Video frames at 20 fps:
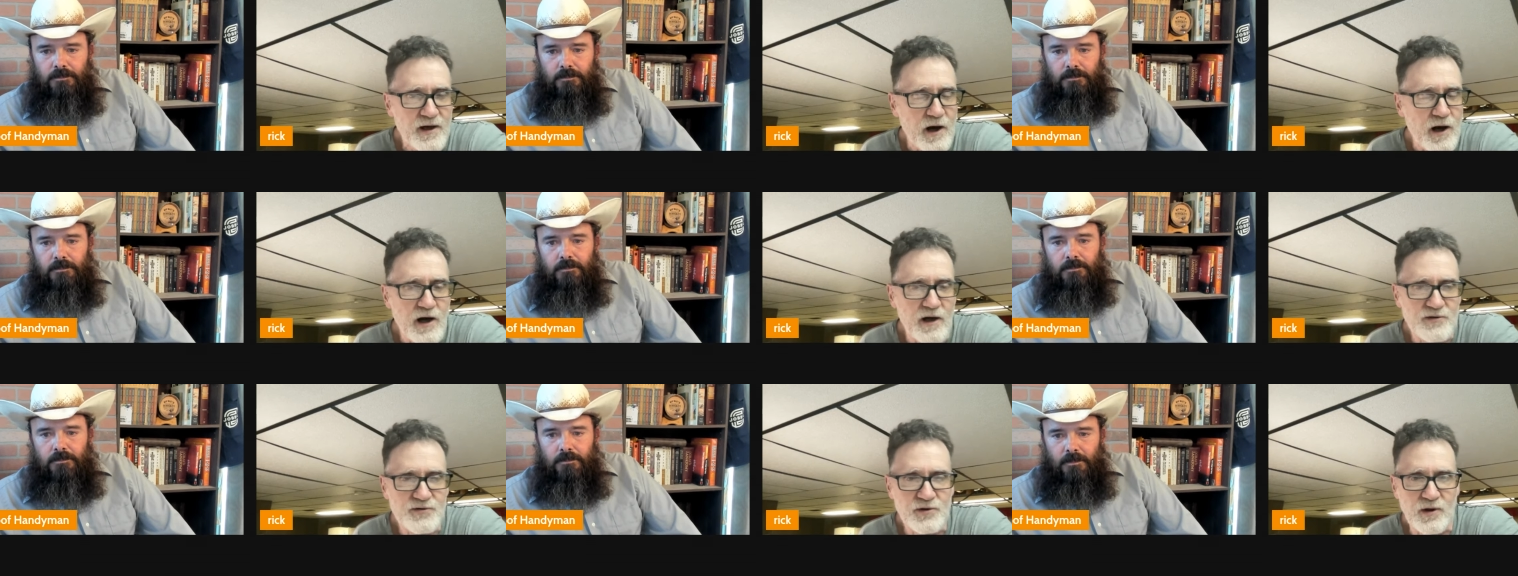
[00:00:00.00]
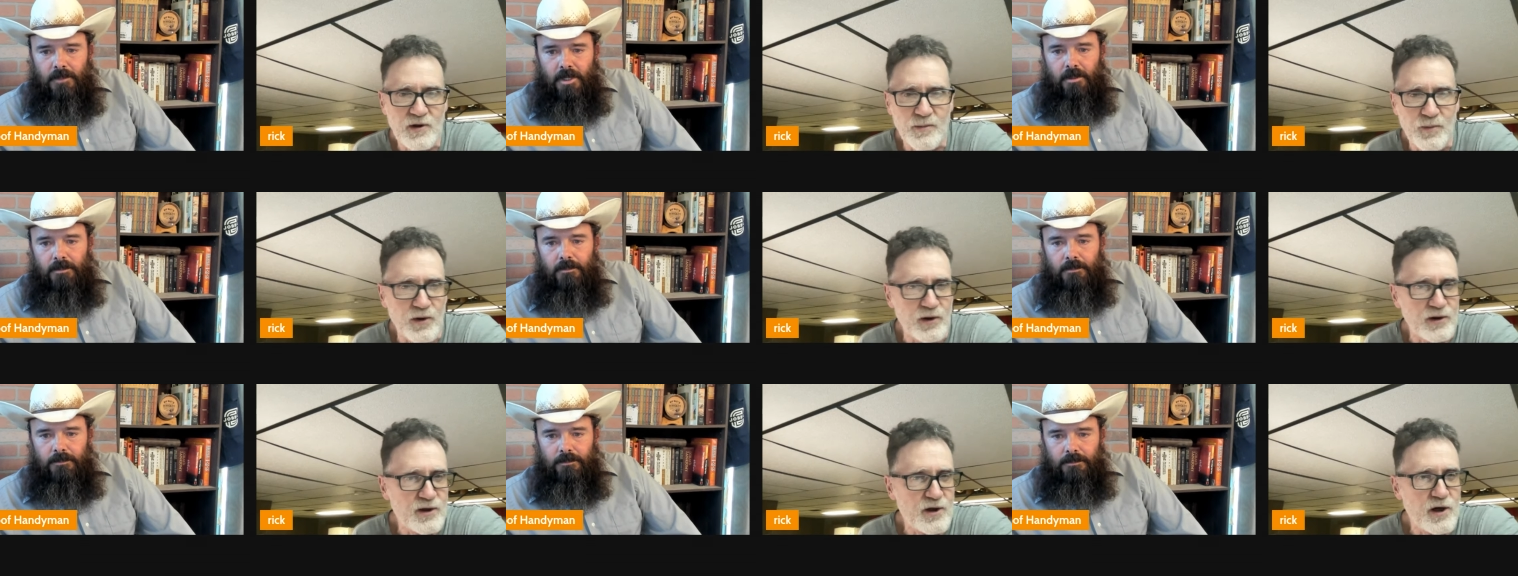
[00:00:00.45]
Speaker 1: Also a yeah.
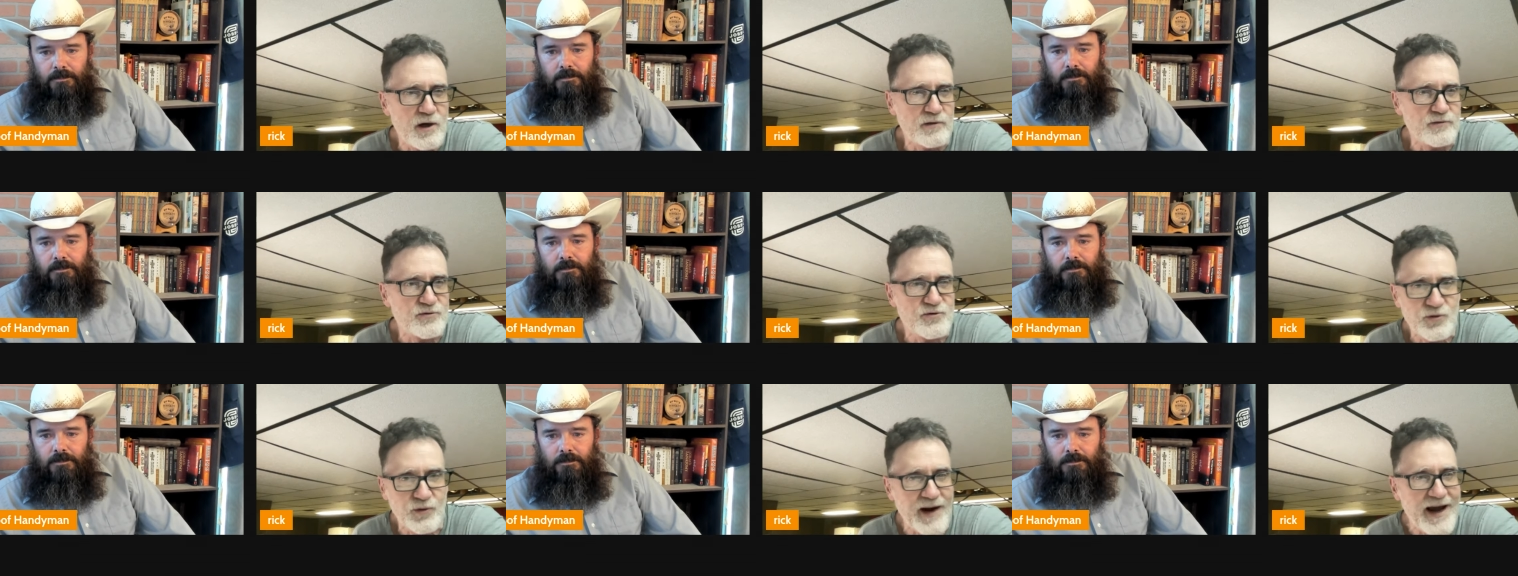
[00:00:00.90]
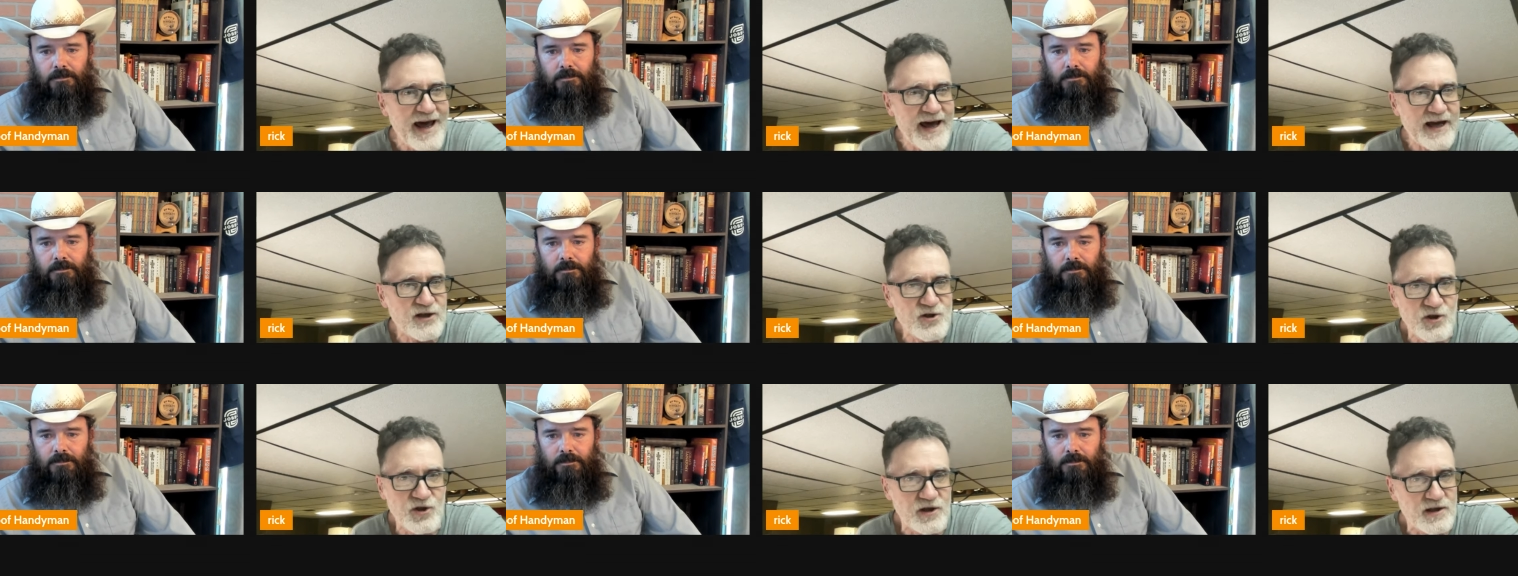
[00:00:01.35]
book called
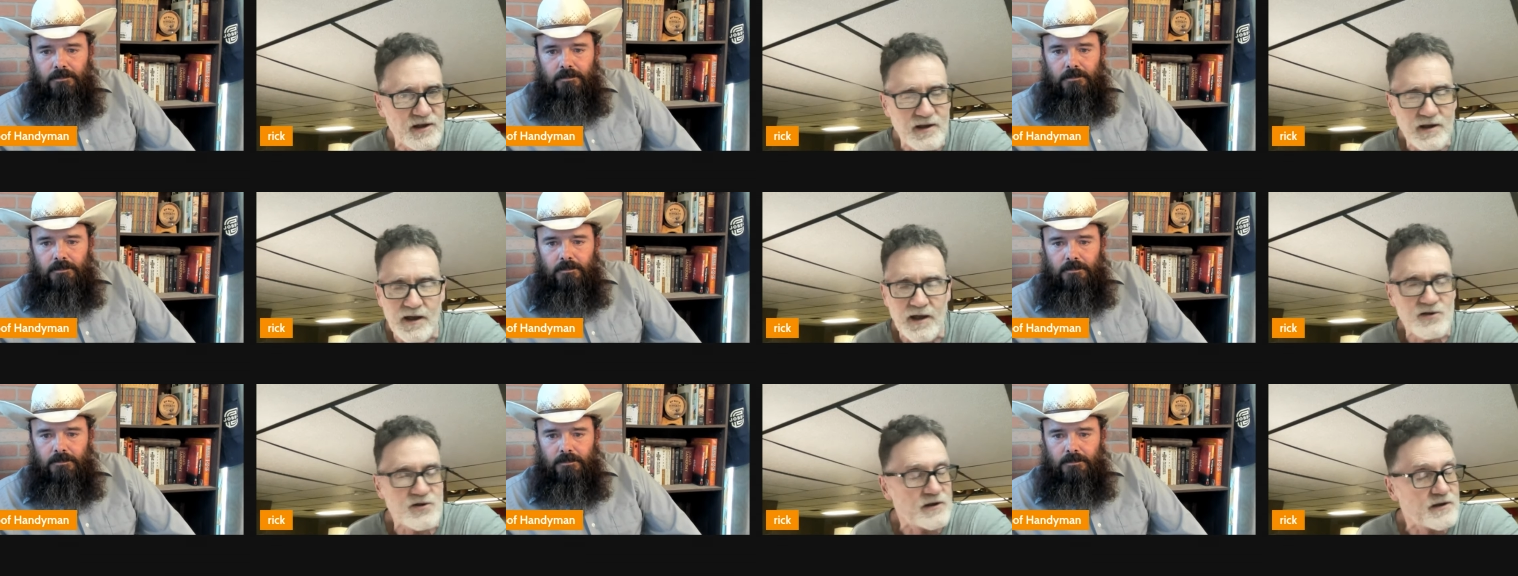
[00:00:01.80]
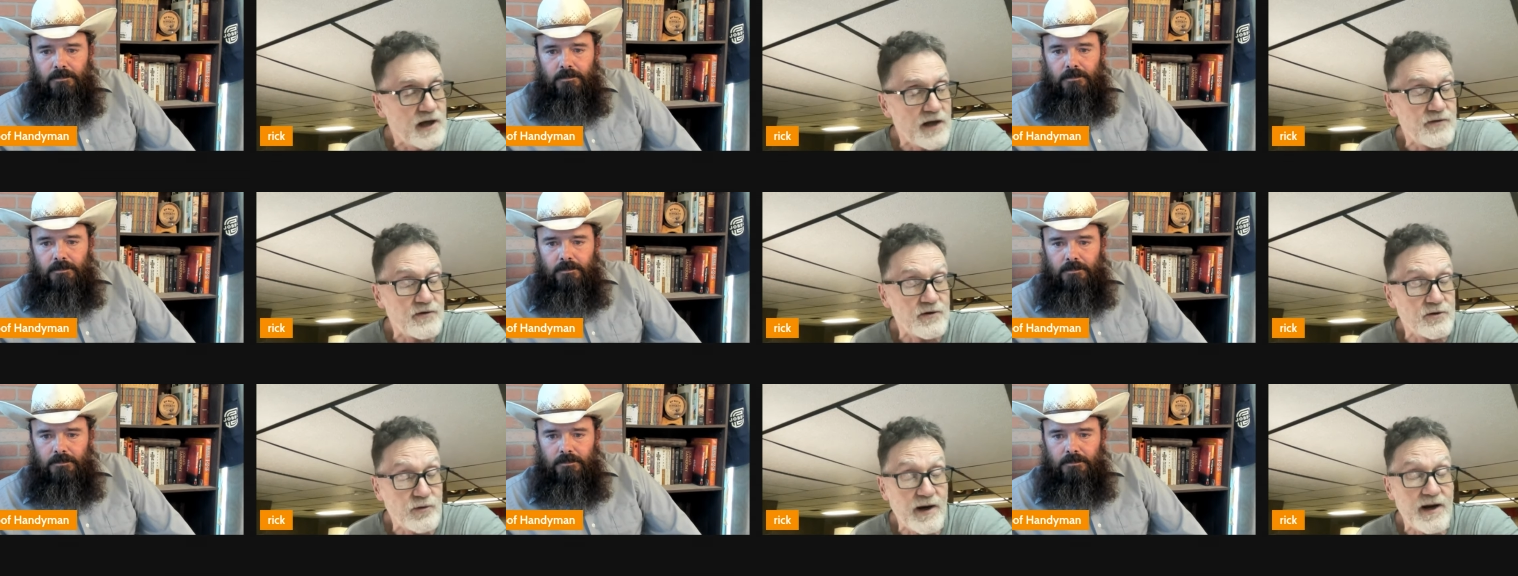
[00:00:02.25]
Traction is another
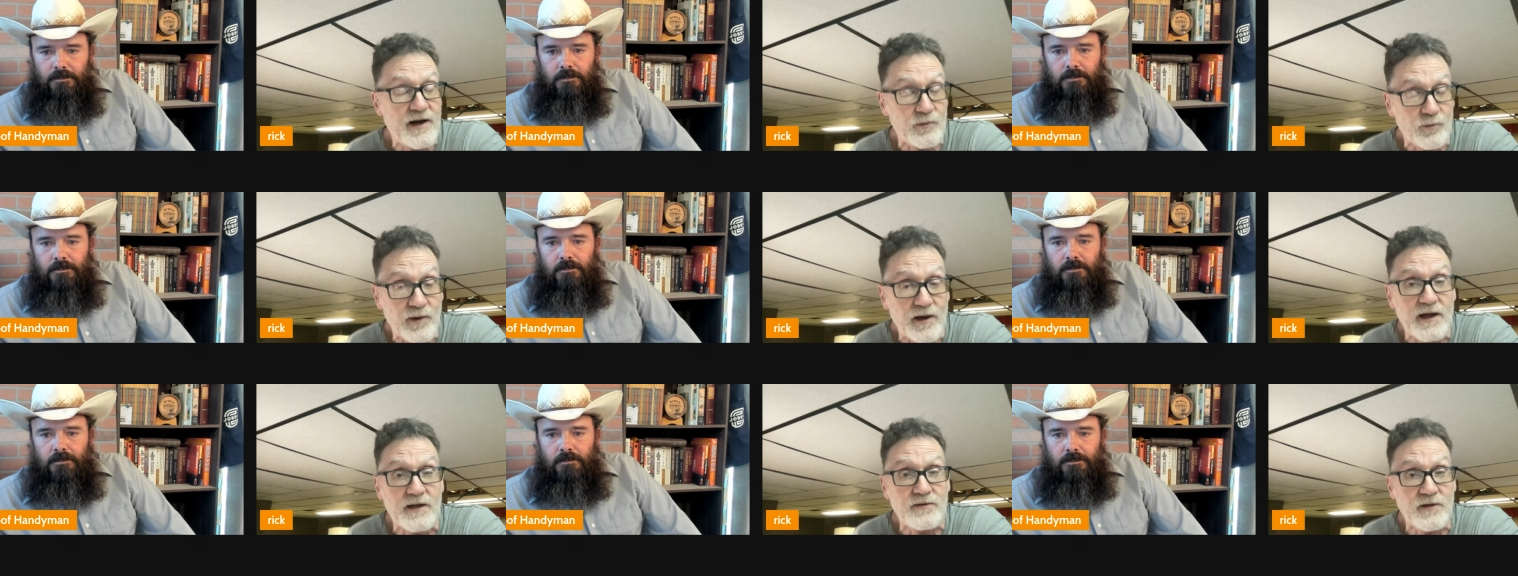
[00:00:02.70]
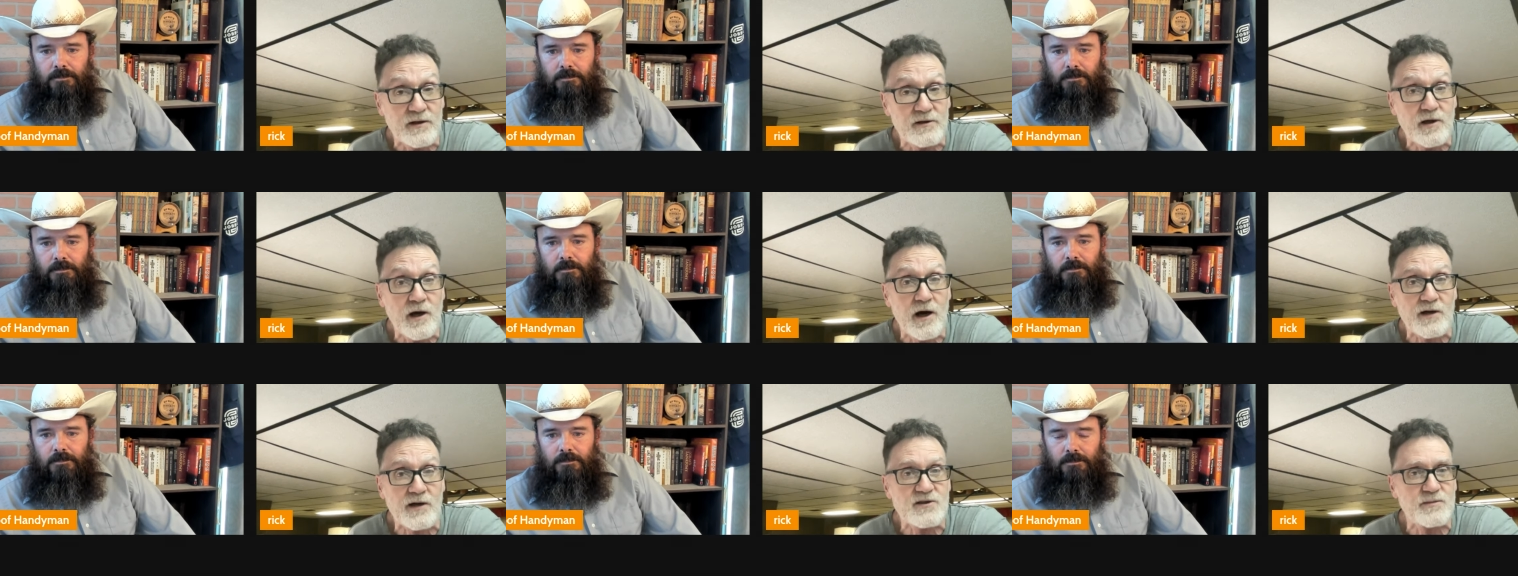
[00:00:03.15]
great read that
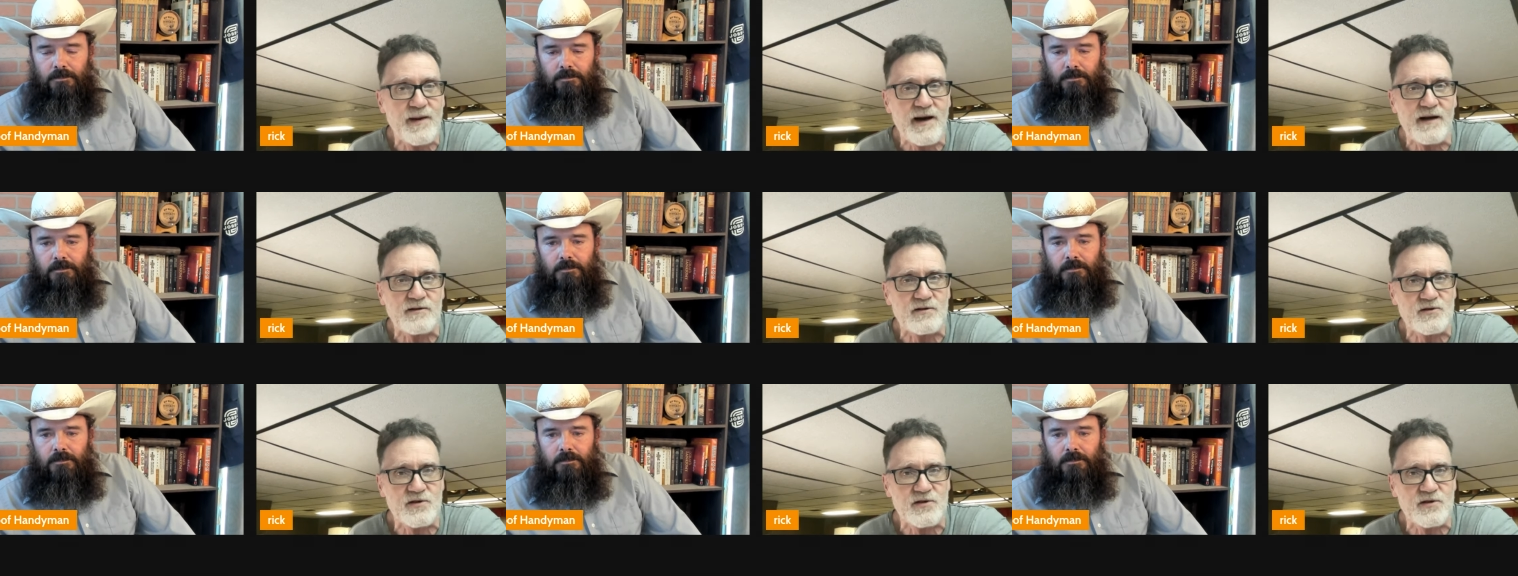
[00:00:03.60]
talks about